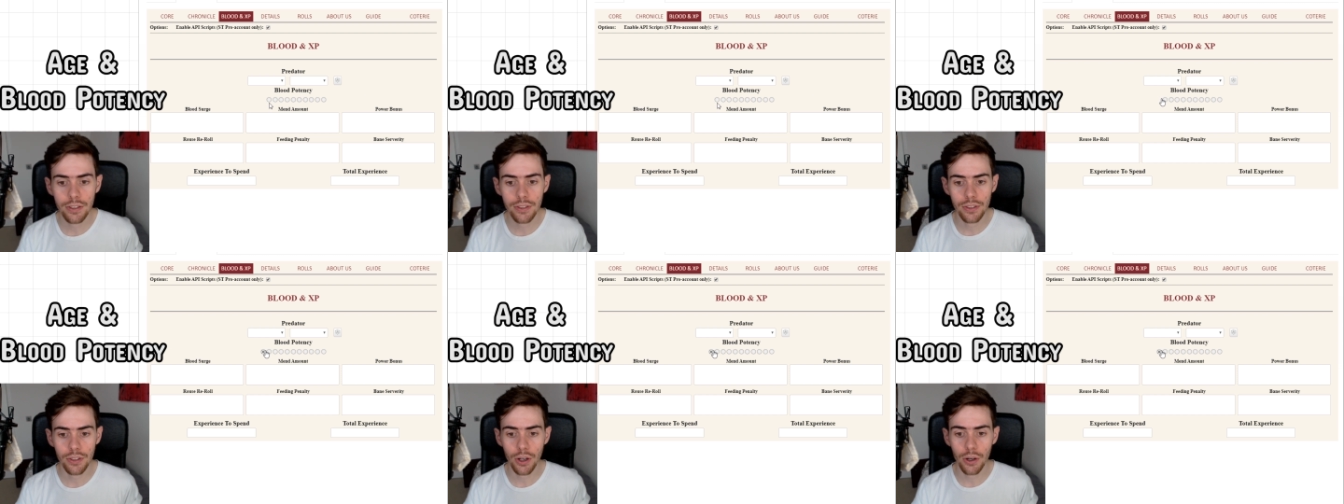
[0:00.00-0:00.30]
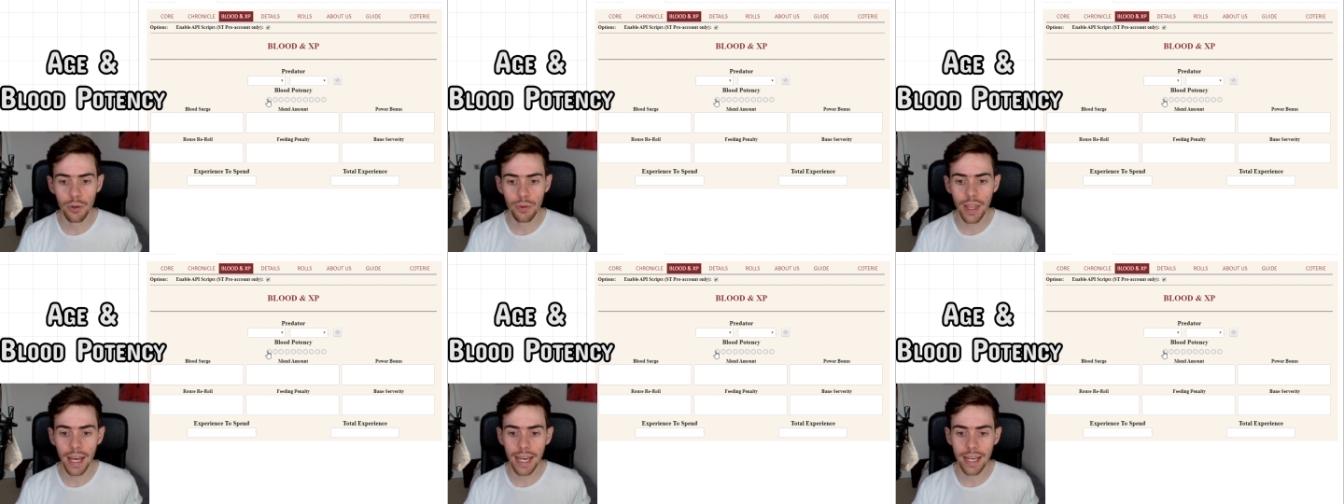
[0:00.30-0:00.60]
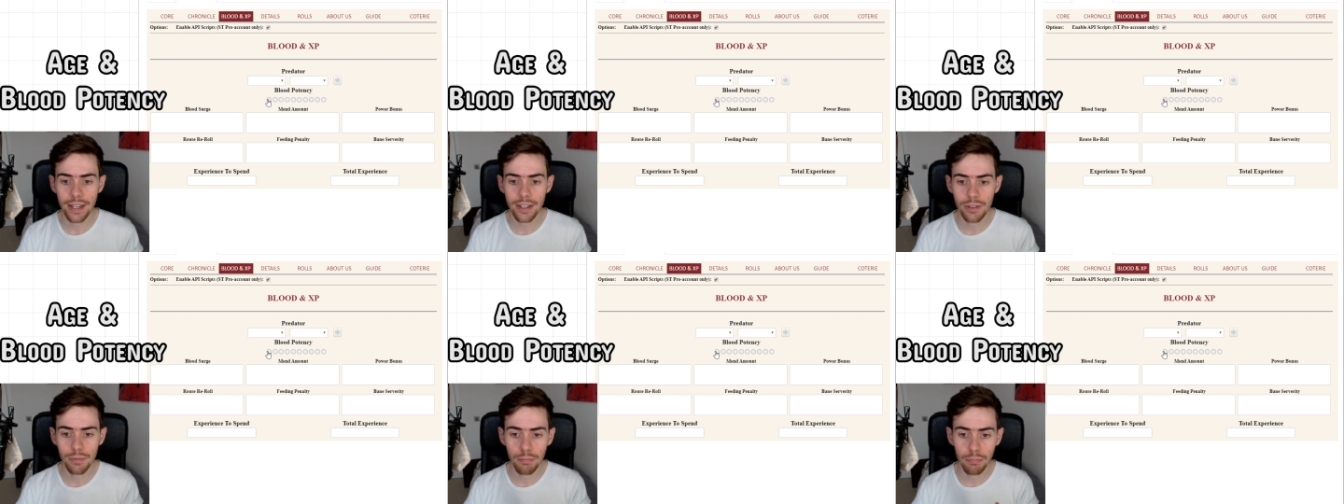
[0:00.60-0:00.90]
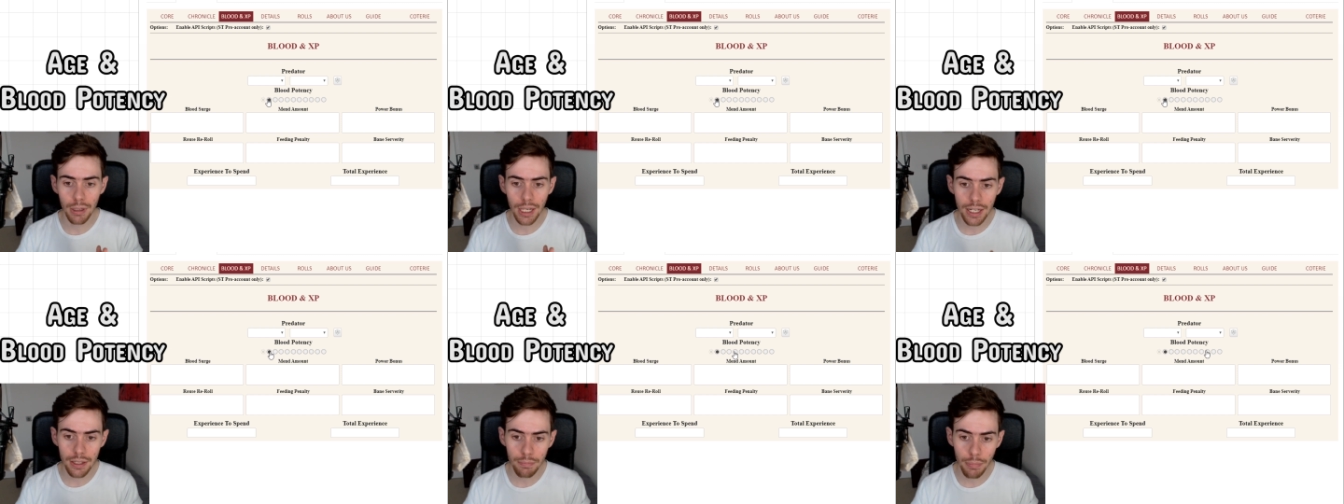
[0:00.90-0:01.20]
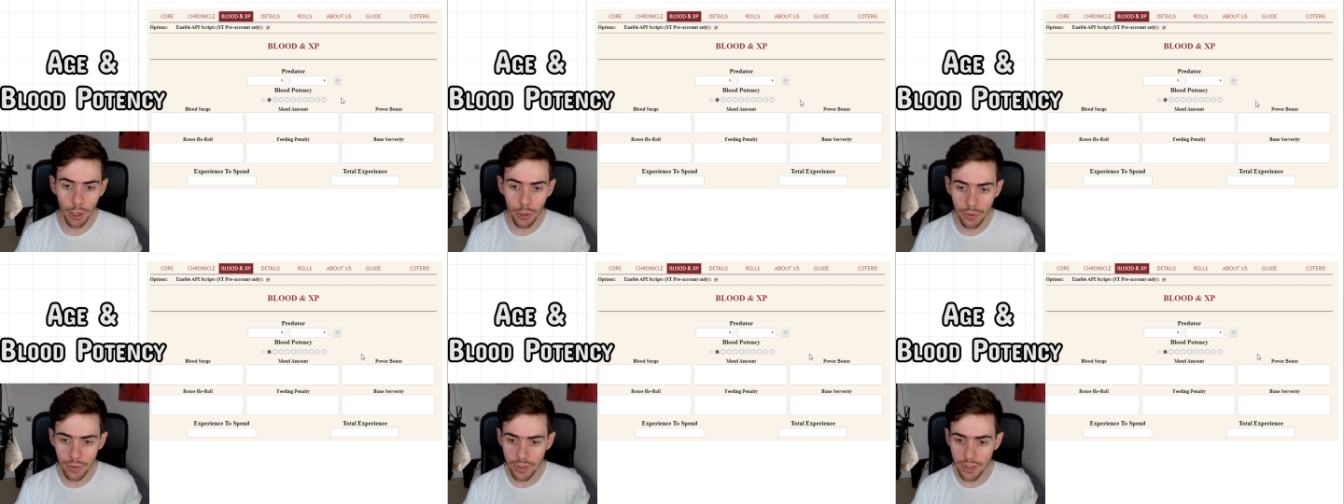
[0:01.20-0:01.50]
so that is Blood
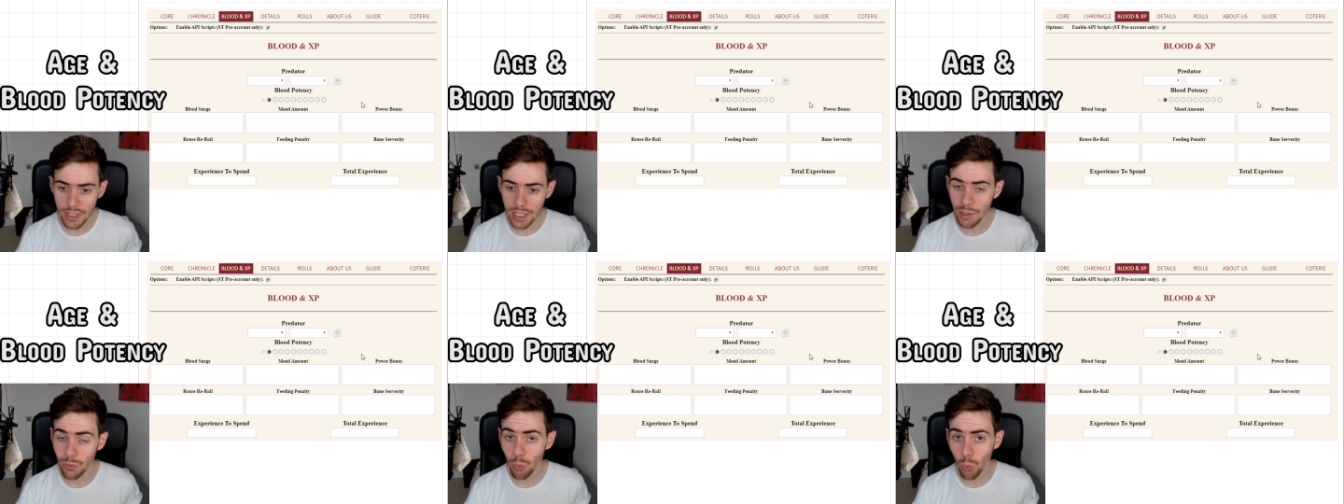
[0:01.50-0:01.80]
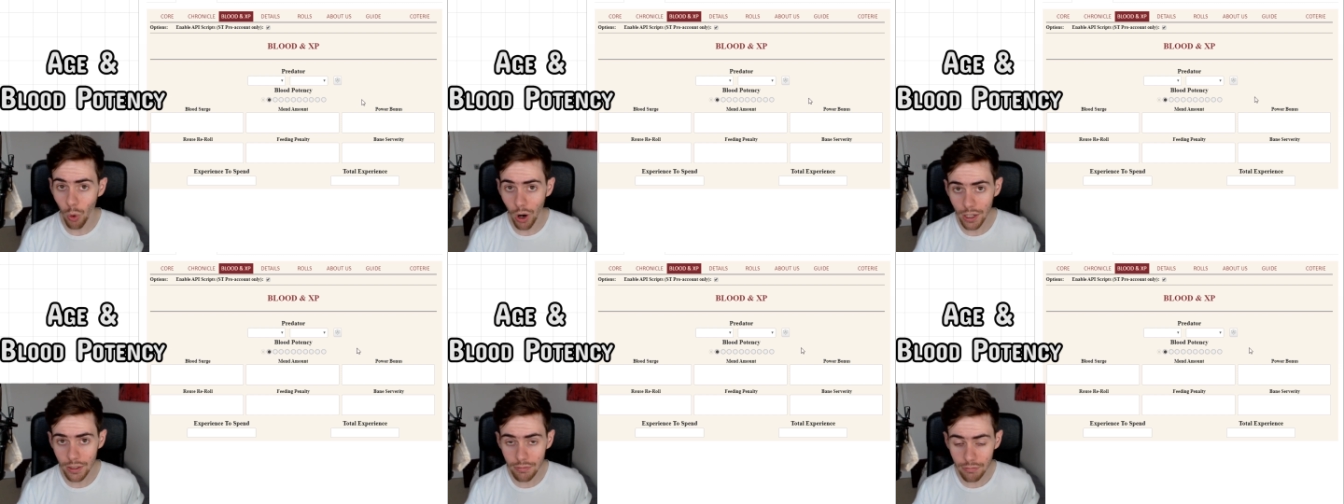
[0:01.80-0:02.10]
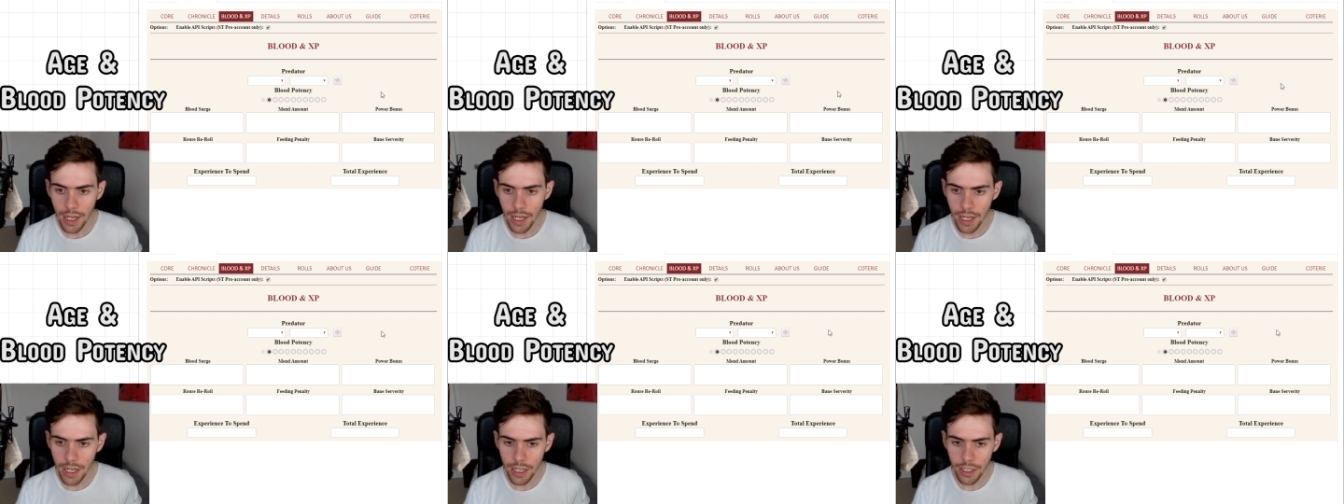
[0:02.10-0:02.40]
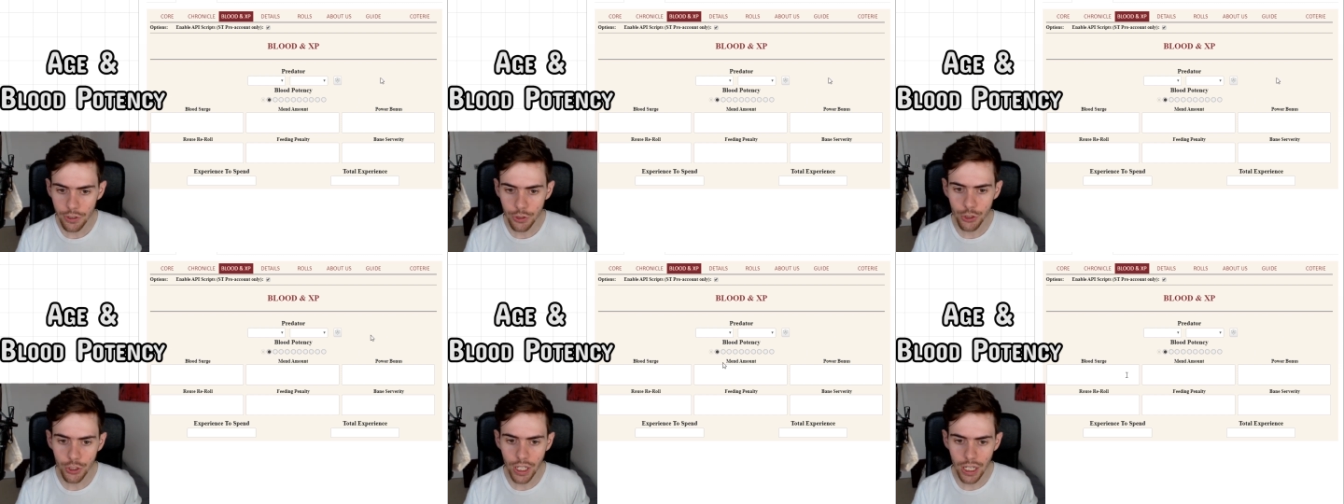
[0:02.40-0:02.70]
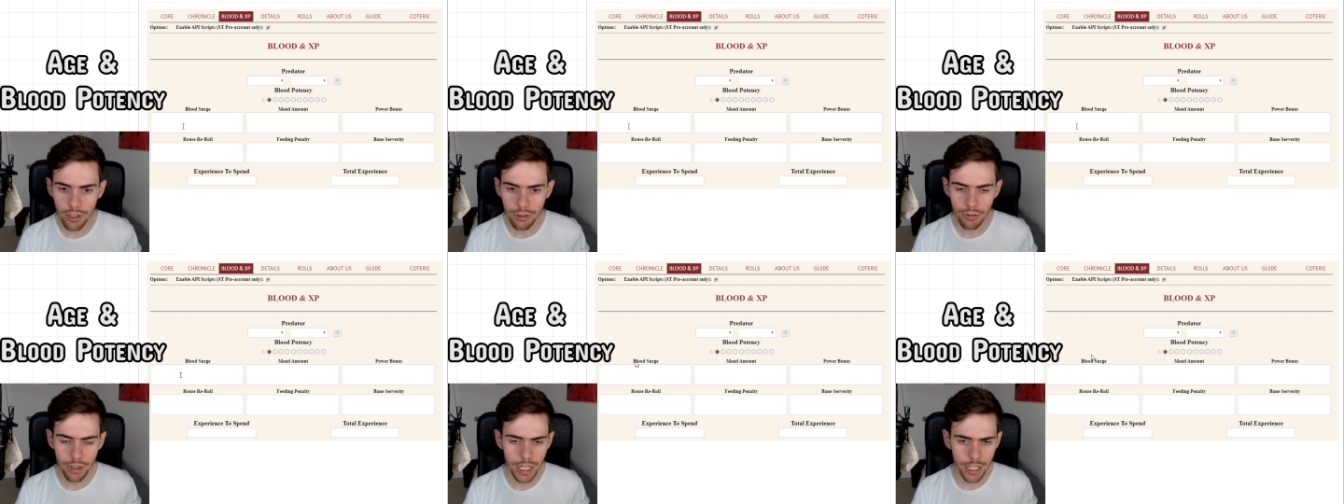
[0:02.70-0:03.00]
Potency 1, uh,
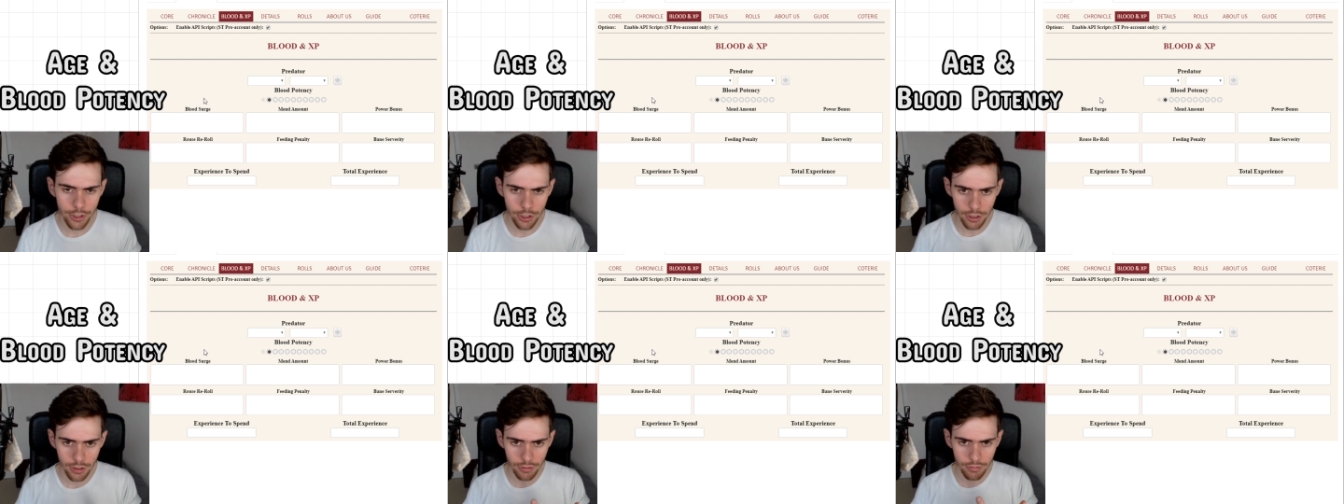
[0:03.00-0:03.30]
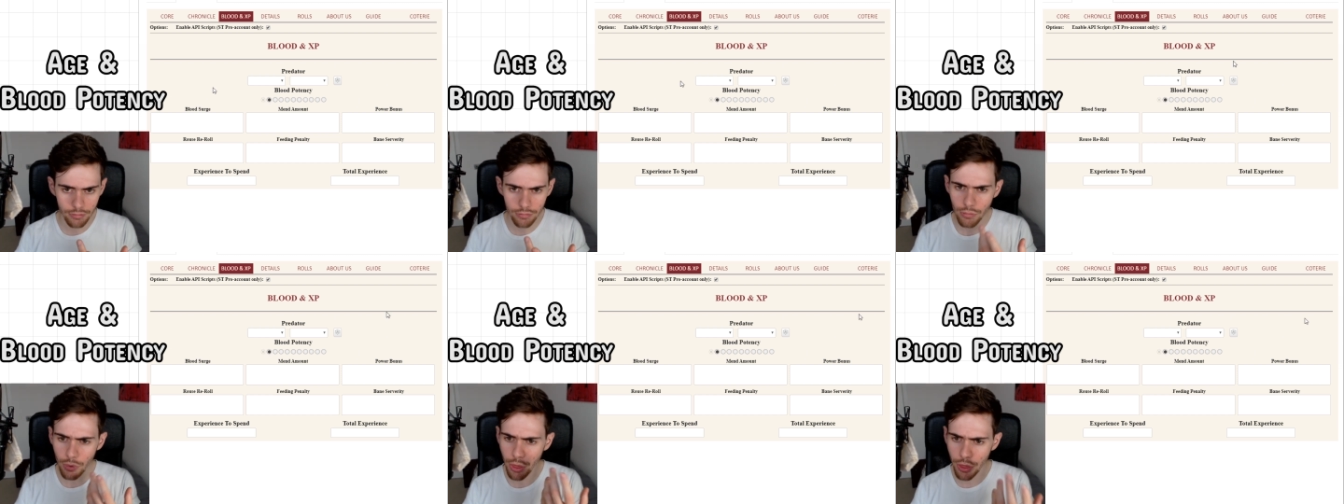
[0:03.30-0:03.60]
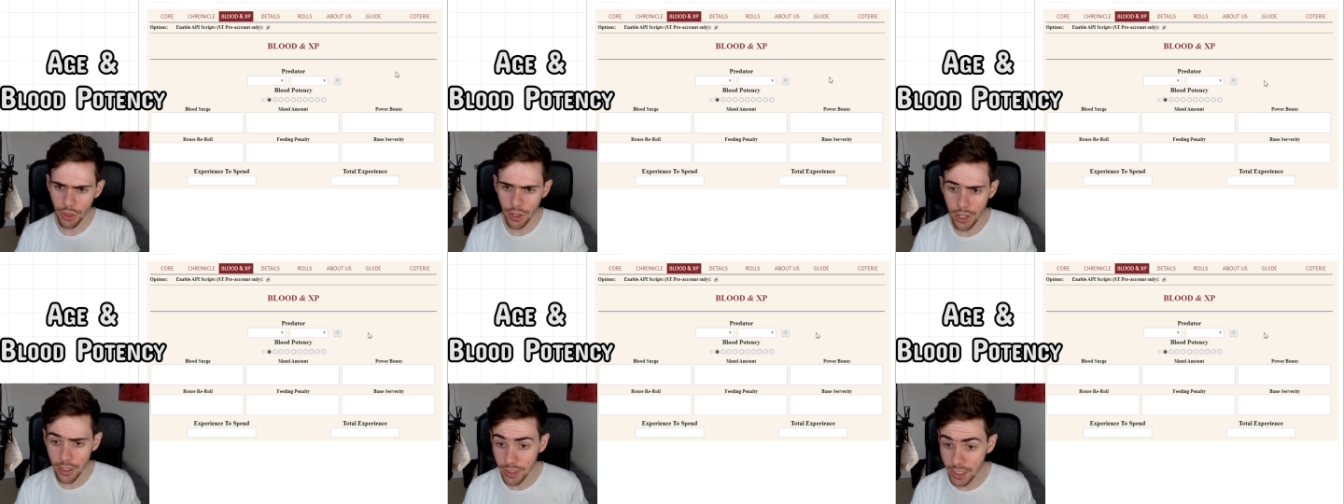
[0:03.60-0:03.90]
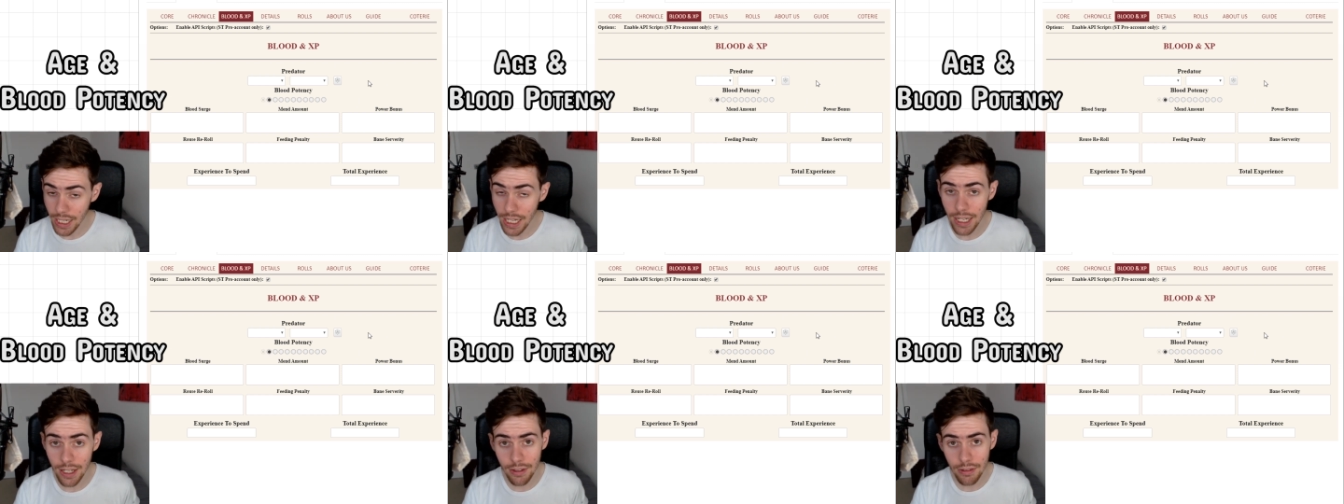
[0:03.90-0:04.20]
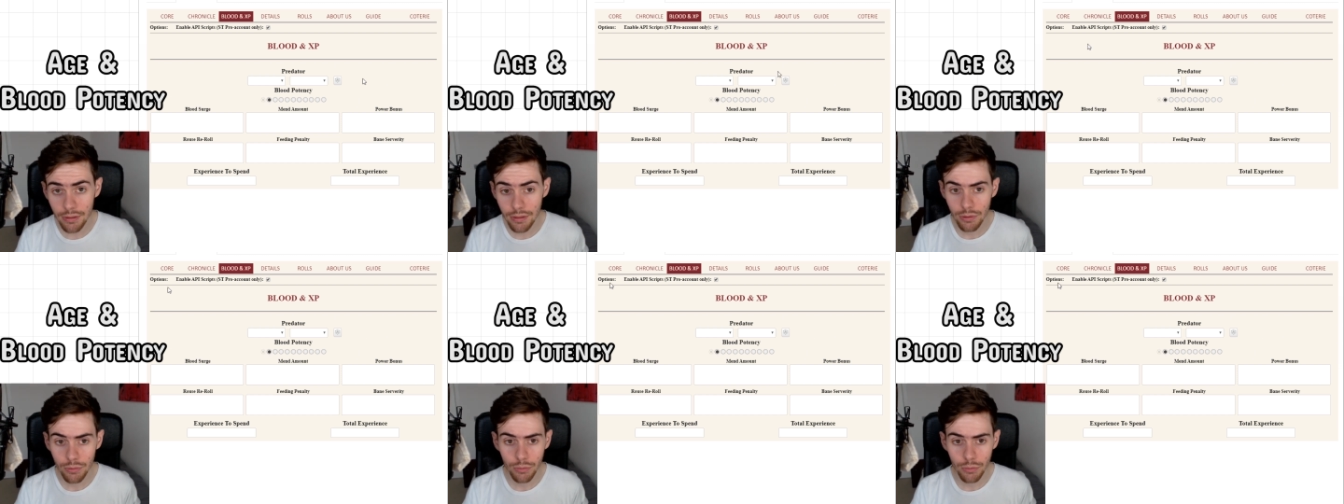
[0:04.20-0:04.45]
Generation 13,